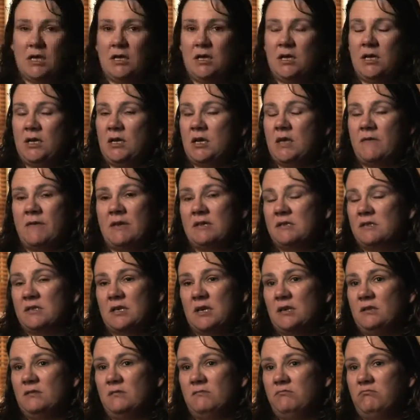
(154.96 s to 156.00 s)
And at that
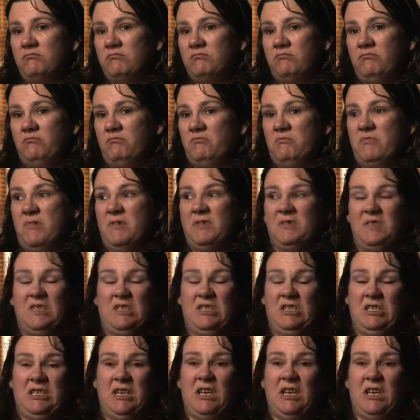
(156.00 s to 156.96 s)
stage, I said